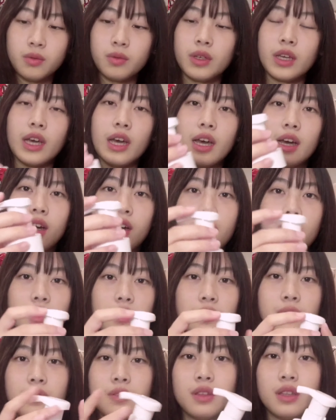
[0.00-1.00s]
we
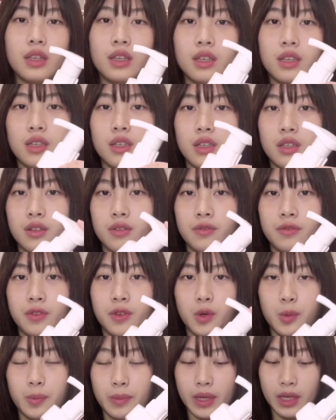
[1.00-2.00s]
have the
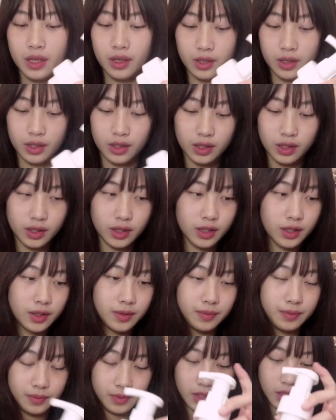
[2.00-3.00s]
foam maker
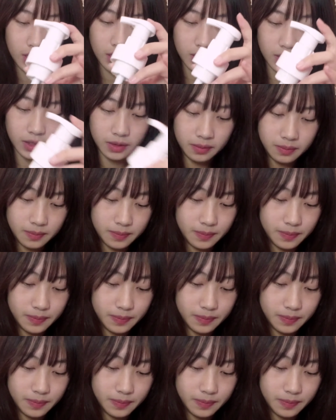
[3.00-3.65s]
thingy.